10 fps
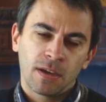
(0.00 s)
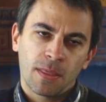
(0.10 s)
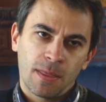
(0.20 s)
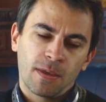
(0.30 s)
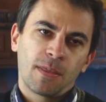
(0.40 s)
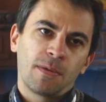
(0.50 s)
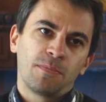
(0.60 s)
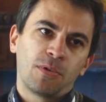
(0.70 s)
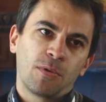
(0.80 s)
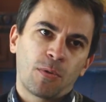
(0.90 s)
I think they
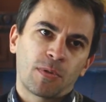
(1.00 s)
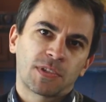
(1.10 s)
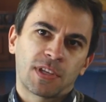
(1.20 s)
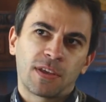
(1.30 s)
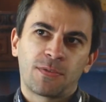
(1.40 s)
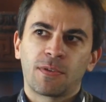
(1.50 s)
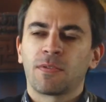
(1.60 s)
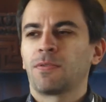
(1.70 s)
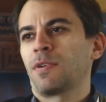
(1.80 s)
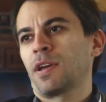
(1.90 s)
both stem
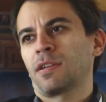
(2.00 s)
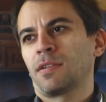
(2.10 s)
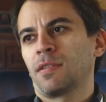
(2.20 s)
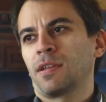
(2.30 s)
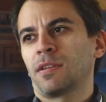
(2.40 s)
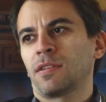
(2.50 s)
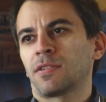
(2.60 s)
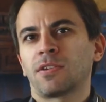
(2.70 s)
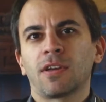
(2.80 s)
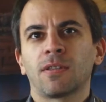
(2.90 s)
from the fact that
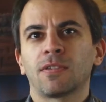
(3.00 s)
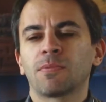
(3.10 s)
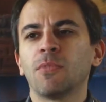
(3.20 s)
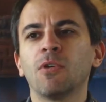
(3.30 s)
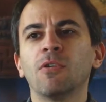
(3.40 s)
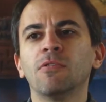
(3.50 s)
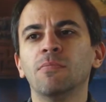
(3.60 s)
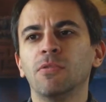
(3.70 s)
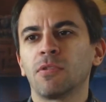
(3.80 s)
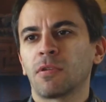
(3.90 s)
it's a rather small
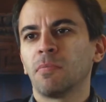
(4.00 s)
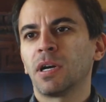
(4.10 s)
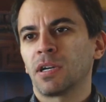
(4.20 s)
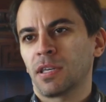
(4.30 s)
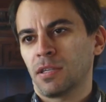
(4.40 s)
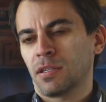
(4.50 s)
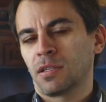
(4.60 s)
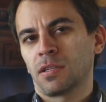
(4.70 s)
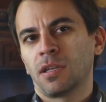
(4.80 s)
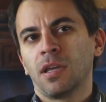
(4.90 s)
book market,
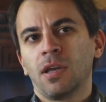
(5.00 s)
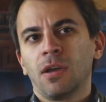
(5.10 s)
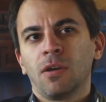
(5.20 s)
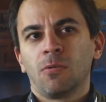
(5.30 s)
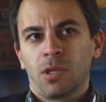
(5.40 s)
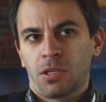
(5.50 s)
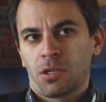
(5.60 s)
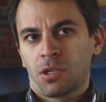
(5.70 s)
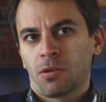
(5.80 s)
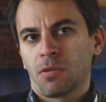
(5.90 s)

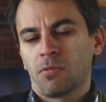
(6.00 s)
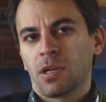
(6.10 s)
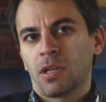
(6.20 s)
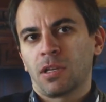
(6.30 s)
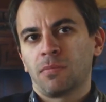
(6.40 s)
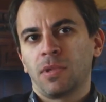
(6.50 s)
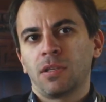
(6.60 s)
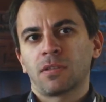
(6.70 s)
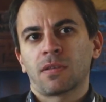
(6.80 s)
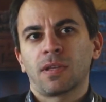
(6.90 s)
which on the one hand
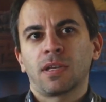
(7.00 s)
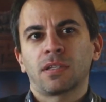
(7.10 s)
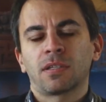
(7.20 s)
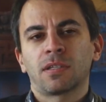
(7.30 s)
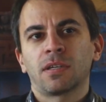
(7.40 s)
means that